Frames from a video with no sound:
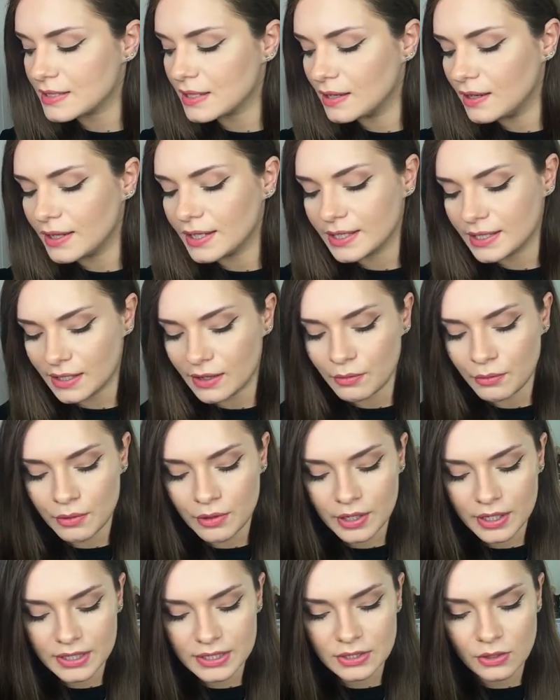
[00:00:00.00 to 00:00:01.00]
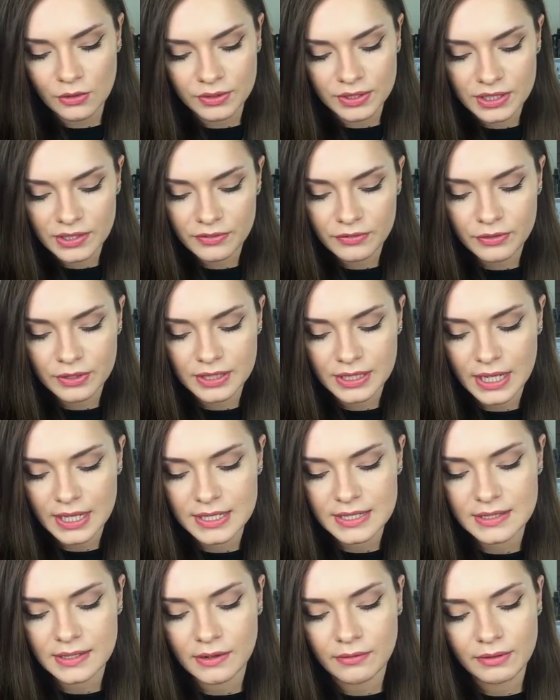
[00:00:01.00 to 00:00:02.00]
I like it. I wear it on different
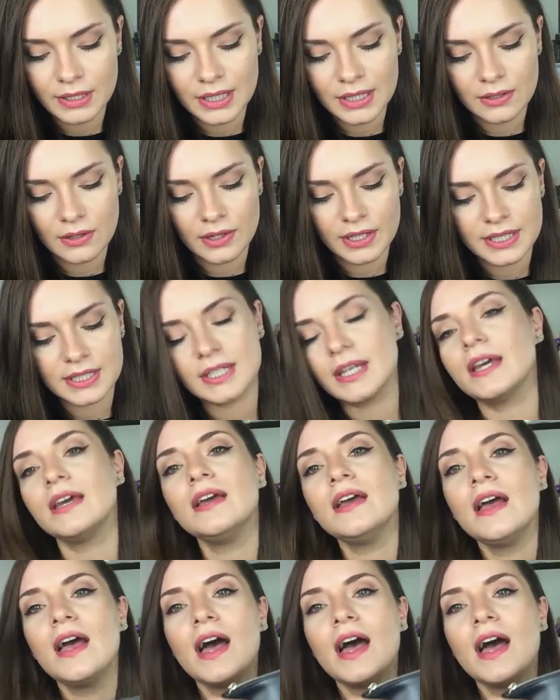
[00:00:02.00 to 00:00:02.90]
days and I really liked it.